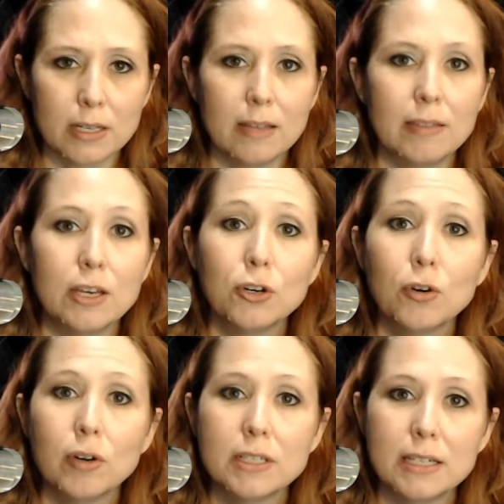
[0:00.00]
and then you're
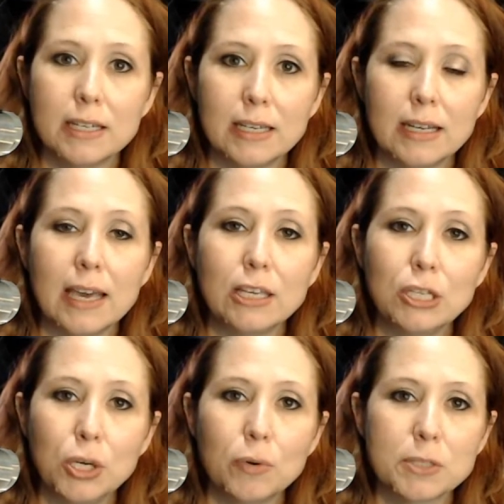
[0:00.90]
going to need a
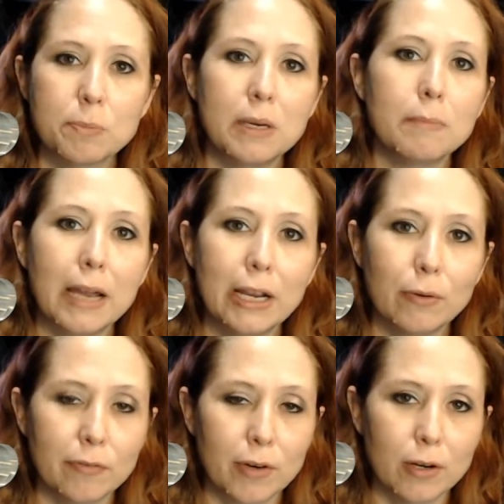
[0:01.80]
USB
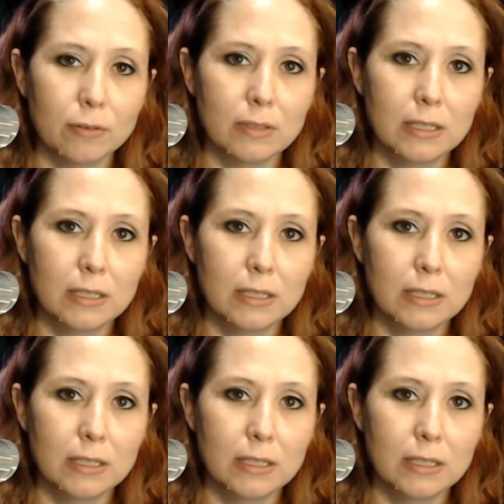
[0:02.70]
microphone.